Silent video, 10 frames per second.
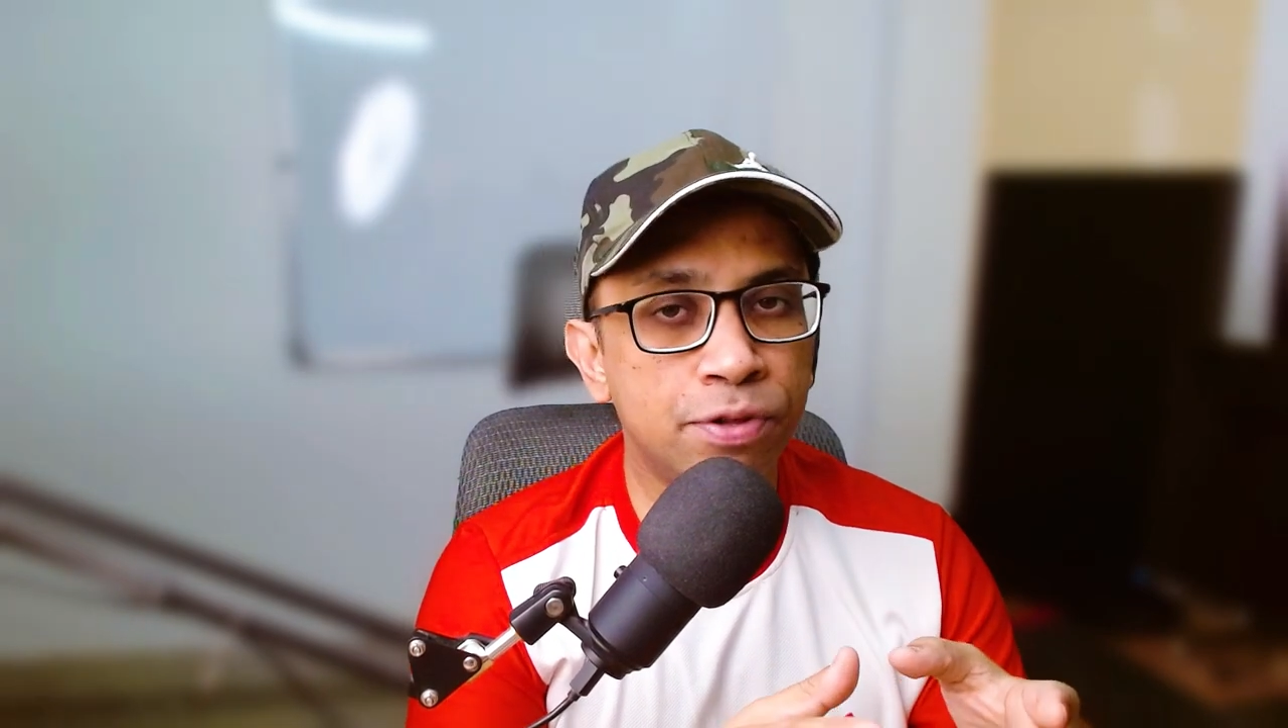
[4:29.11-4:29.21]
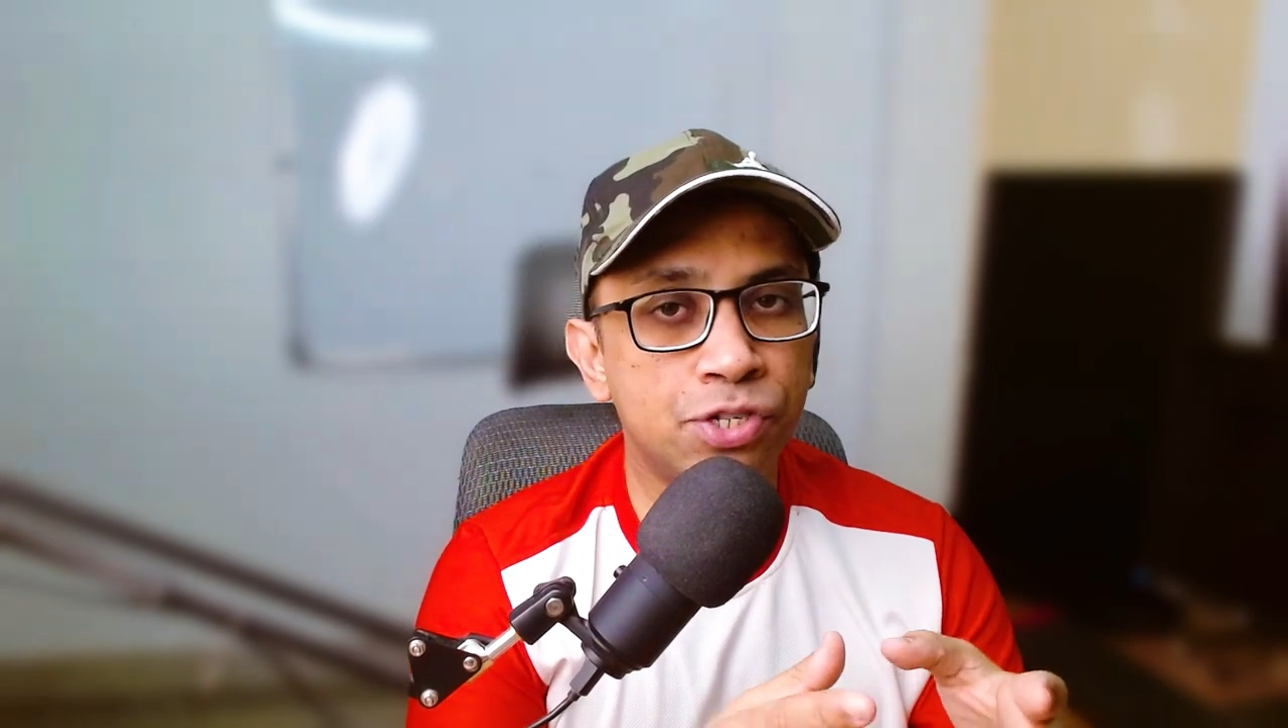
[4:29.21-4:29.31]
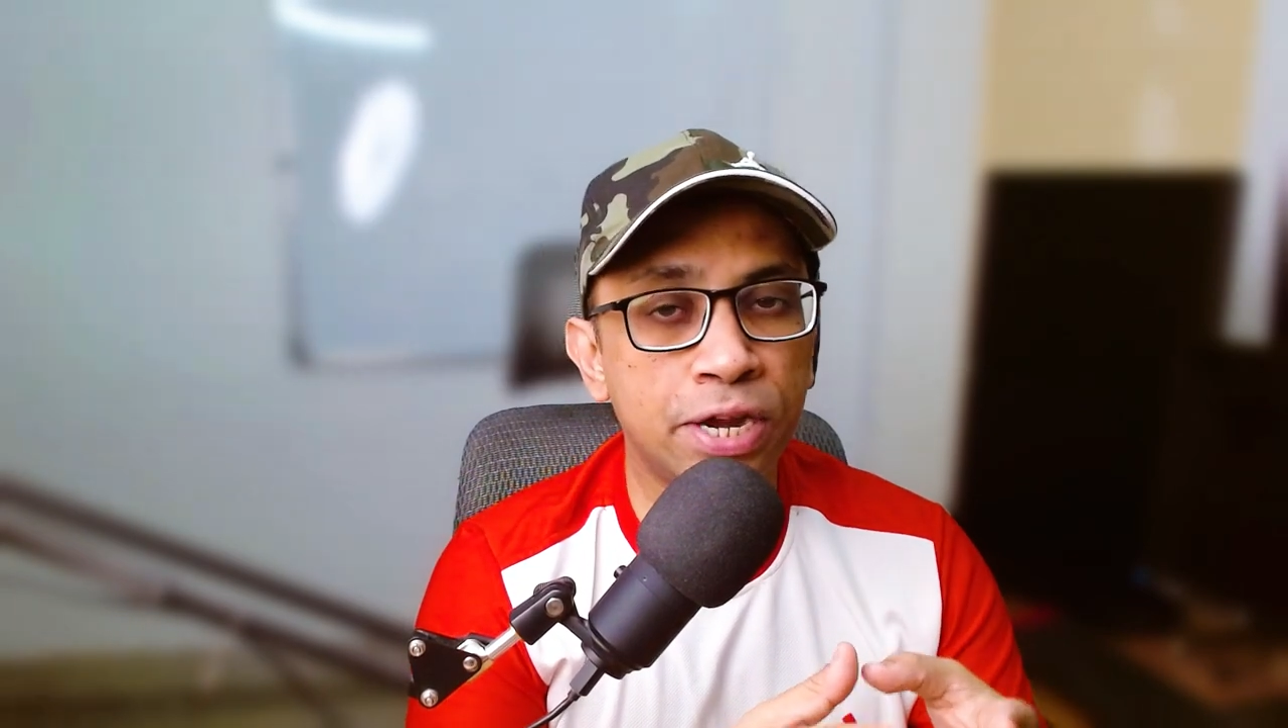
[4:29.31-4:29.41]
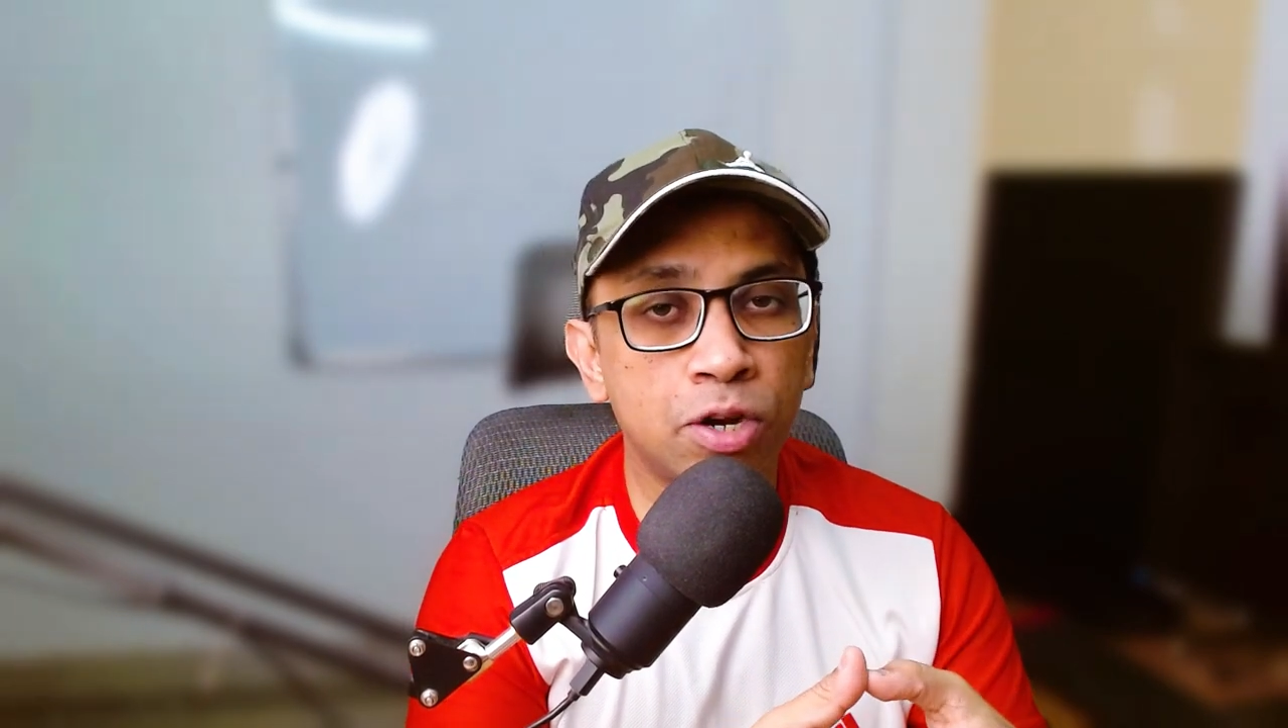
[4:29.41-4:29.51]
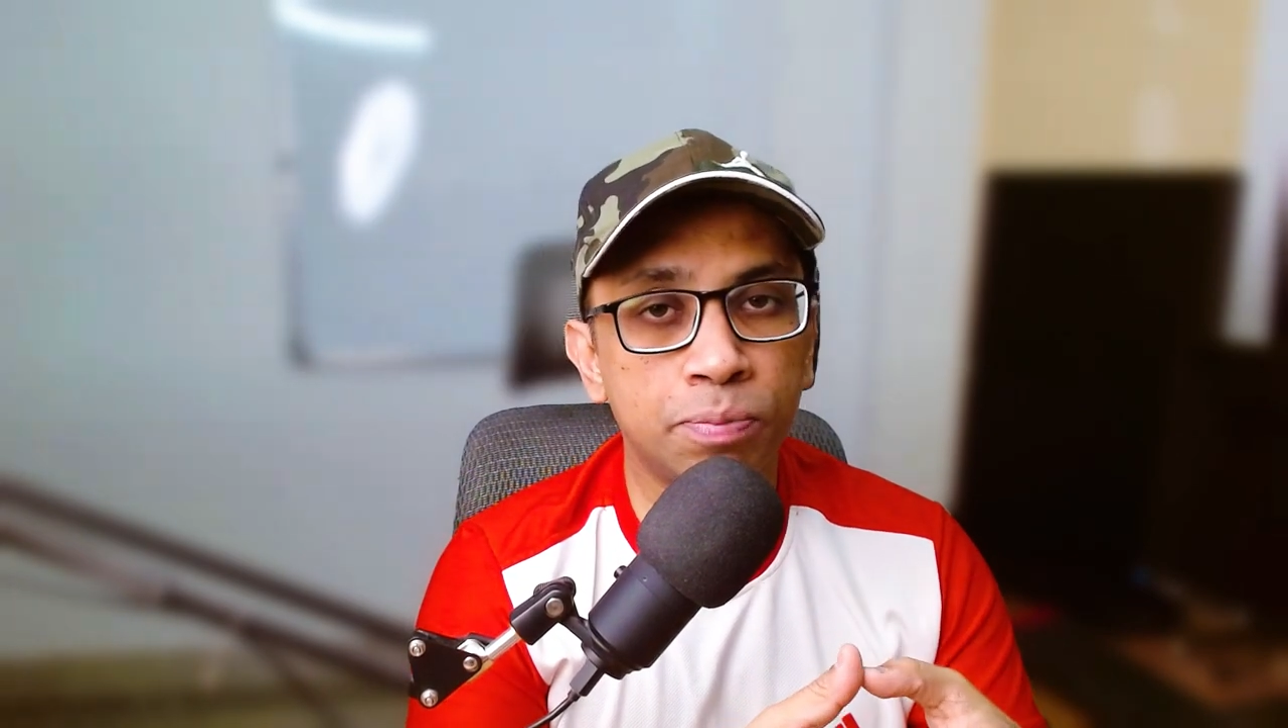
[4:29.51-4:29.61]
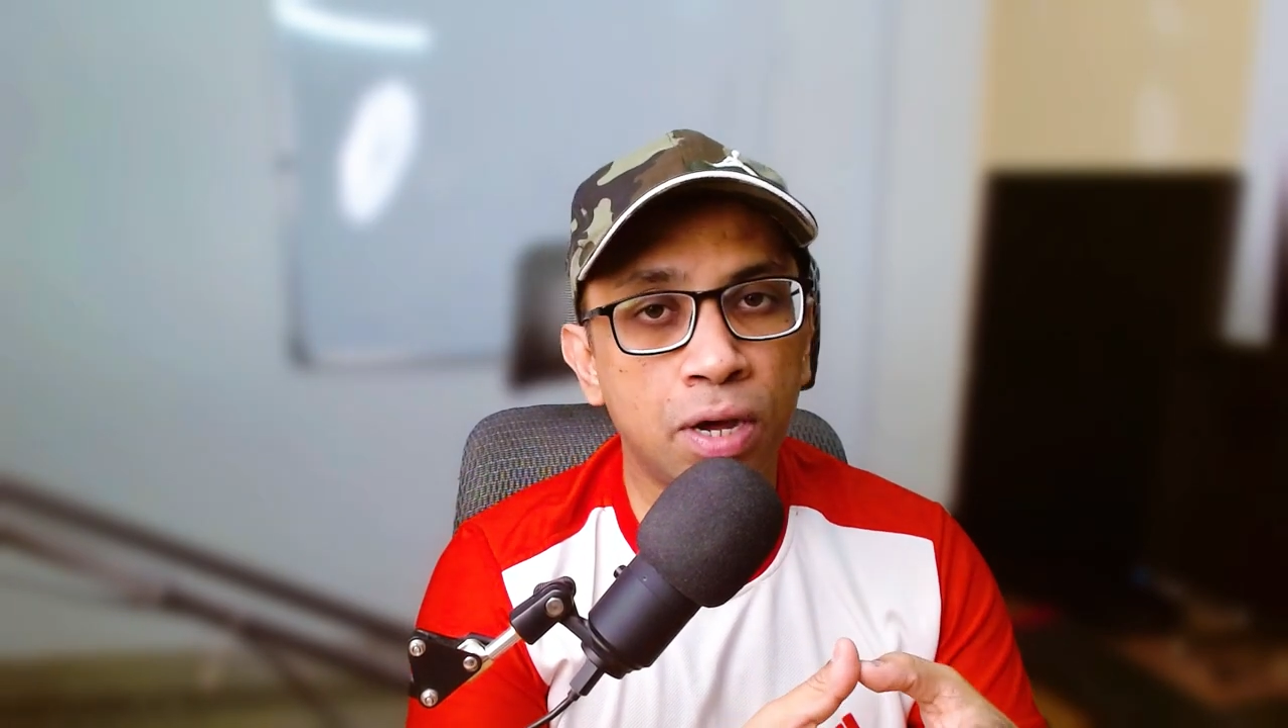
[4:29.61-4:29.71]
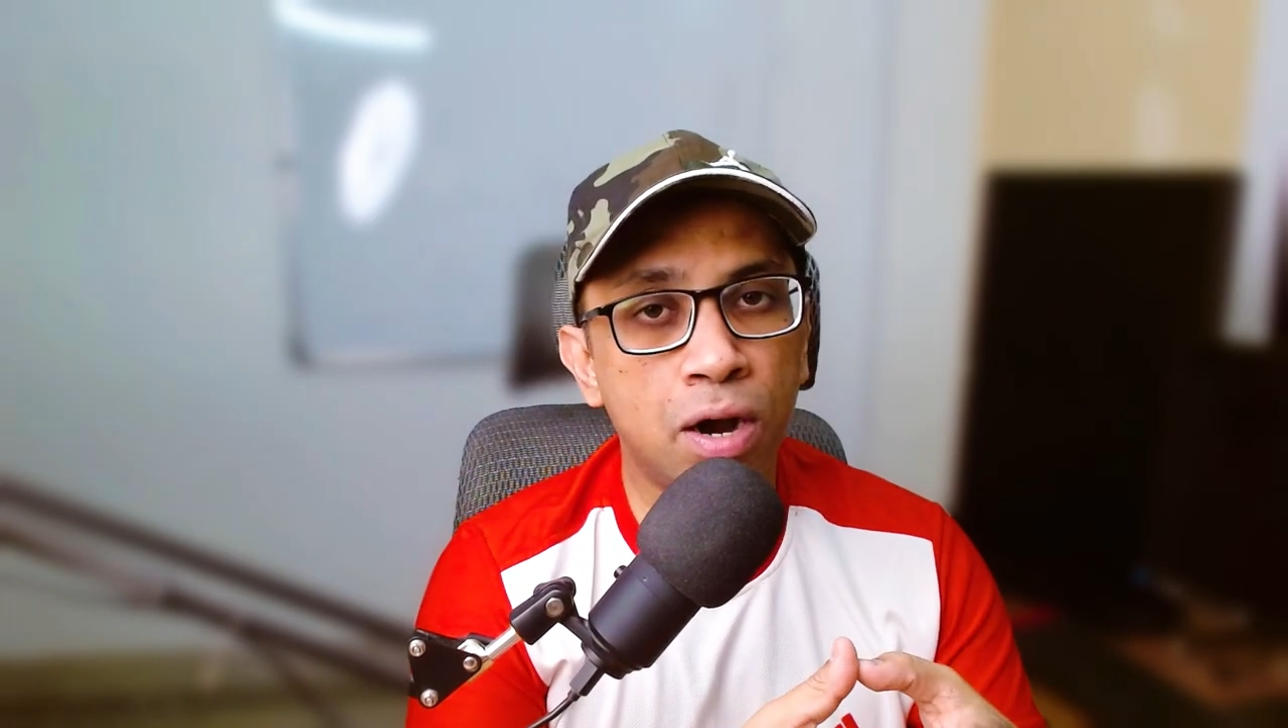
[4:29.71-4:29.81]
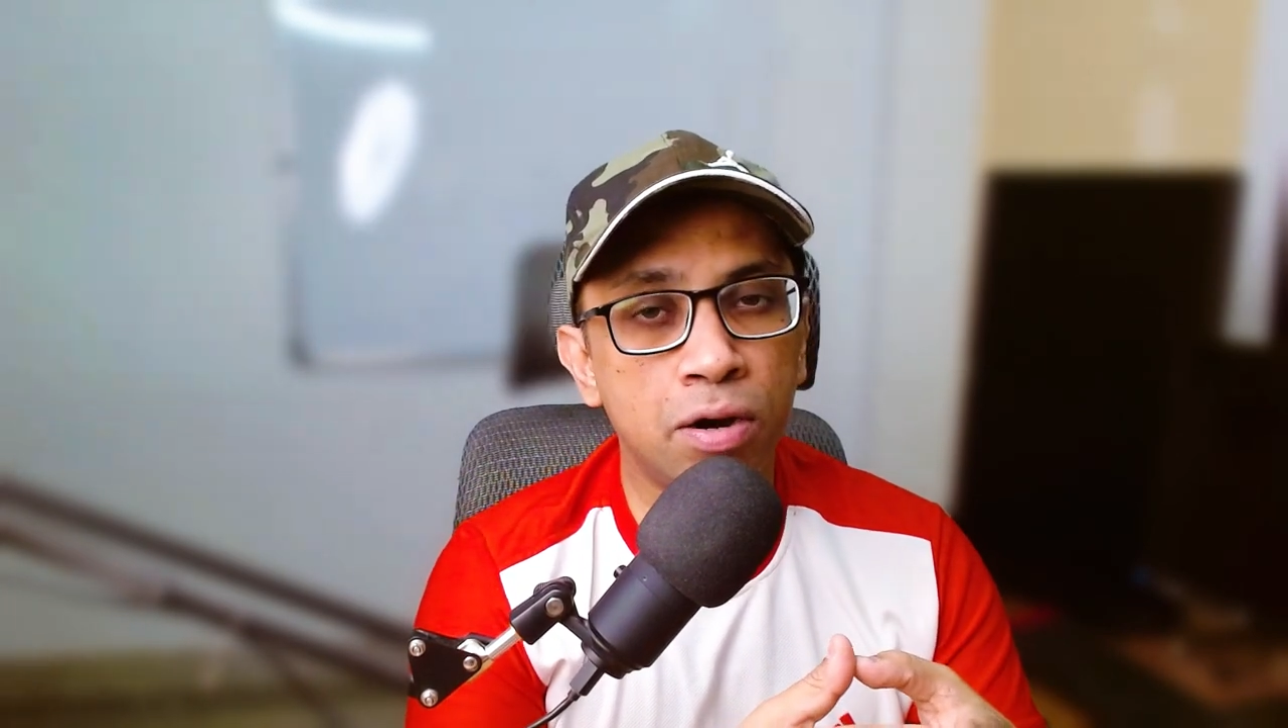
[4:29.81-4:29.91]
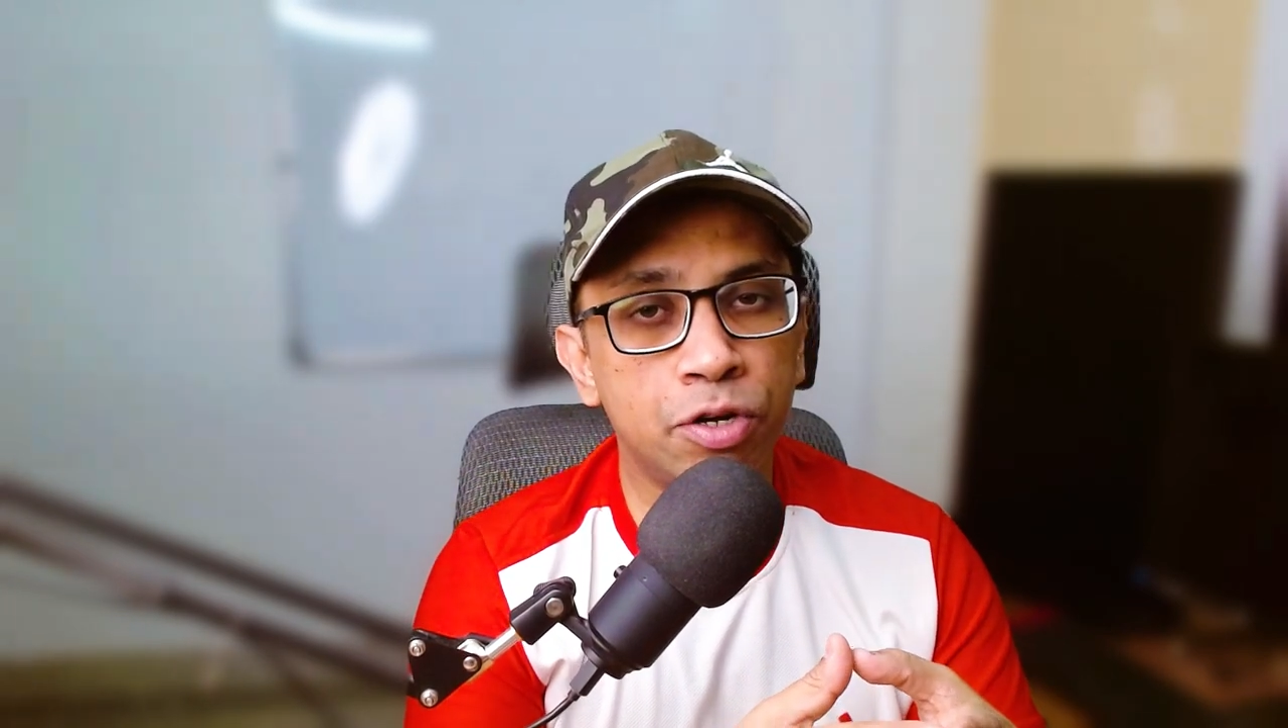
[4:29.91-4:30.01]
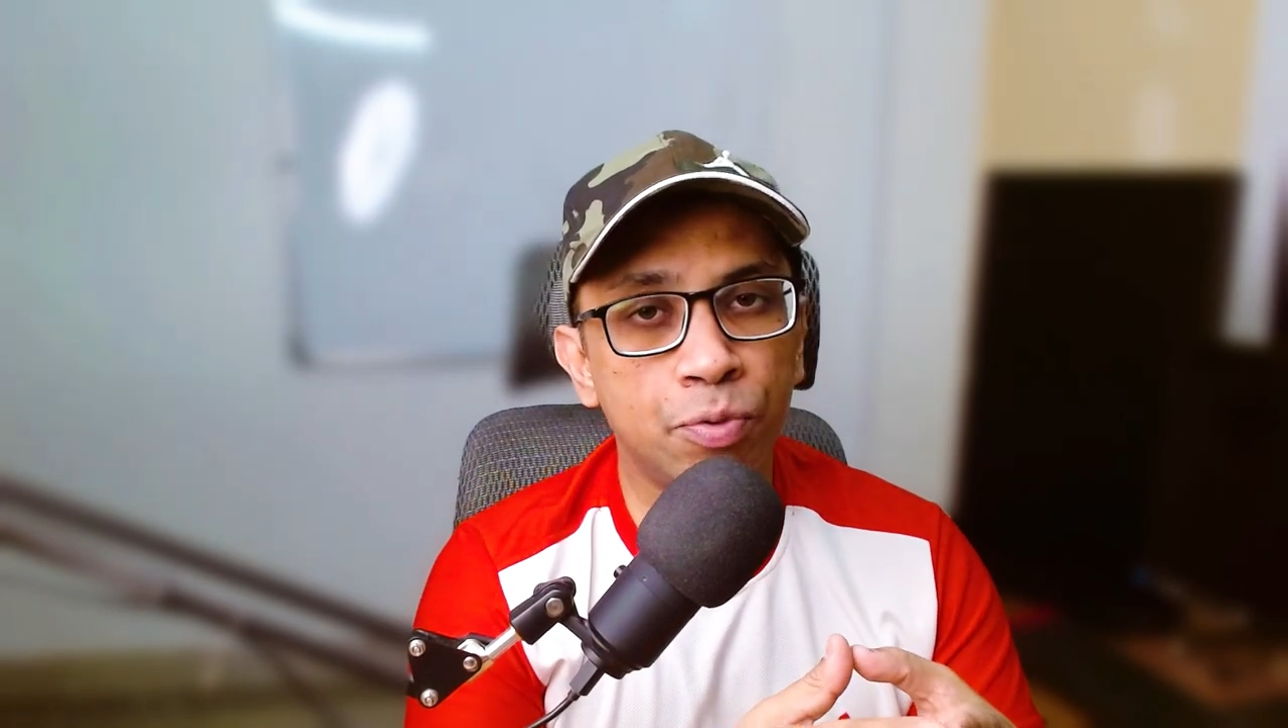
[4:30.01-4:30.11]

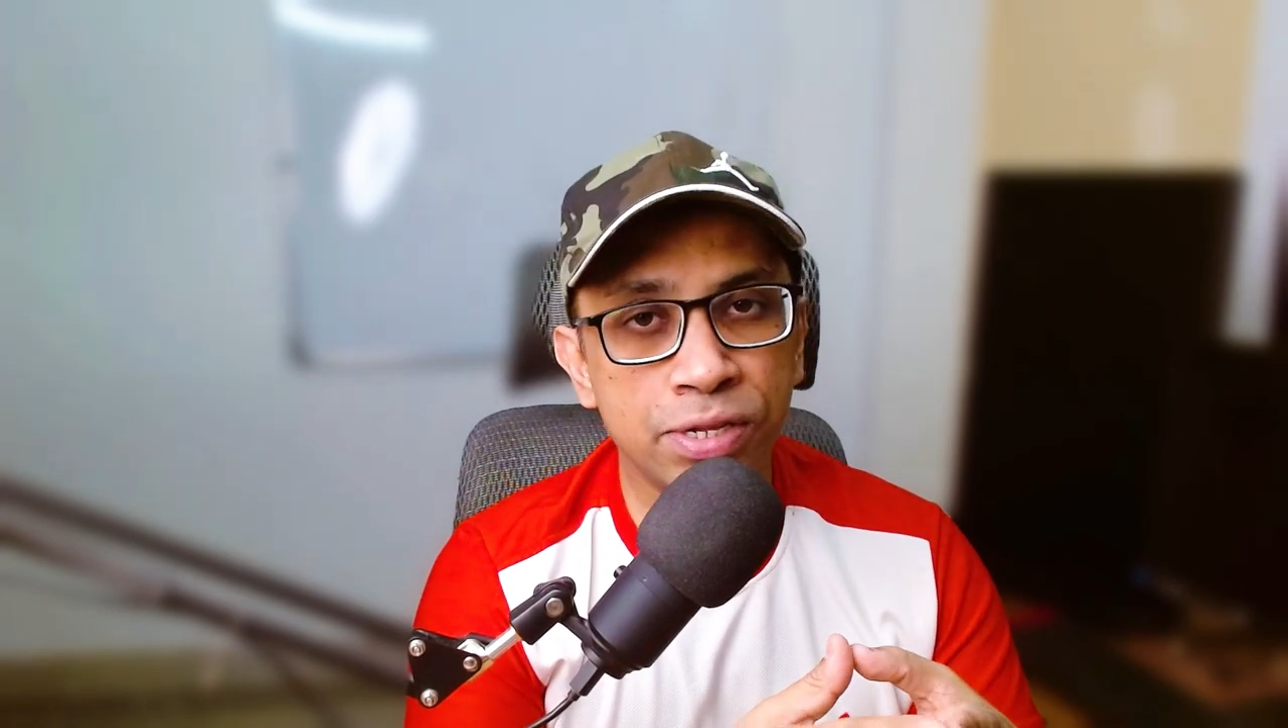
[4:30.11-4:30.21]
state-of-the-art